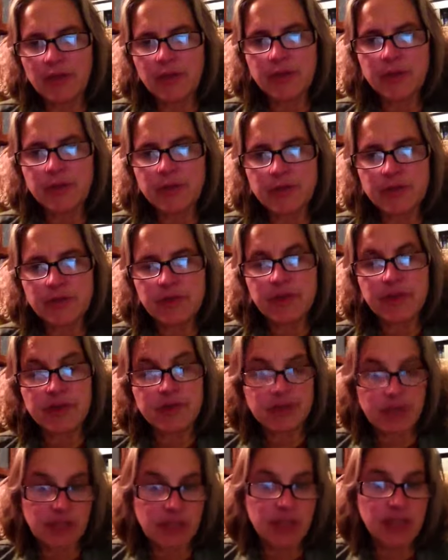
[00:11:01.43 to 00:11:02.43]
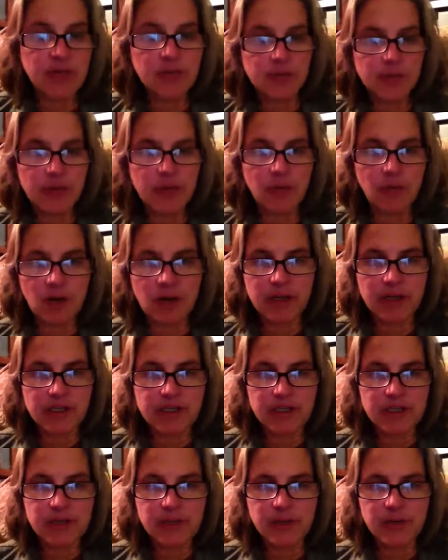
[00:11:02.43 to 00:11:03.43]
truest fears, and that's what he
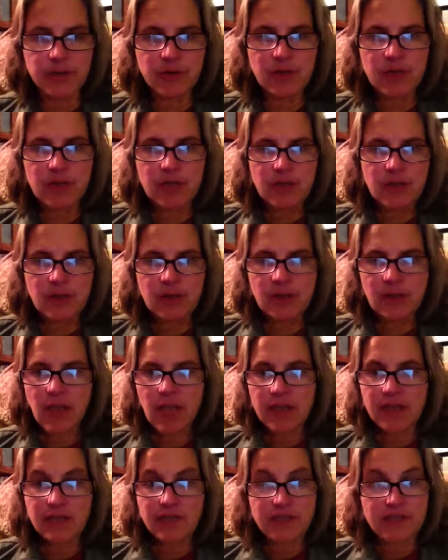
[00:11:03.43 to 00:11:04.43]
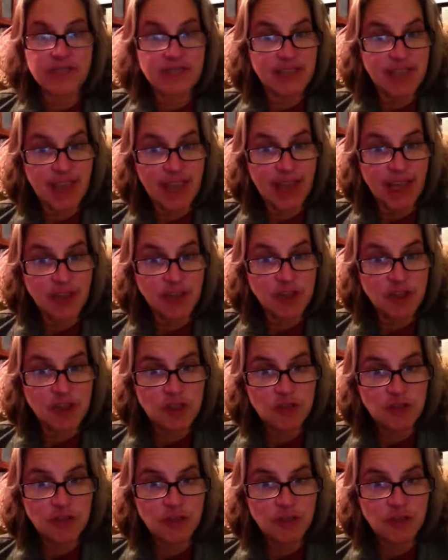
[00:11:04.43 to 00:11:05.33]
wanted to kind of assuage,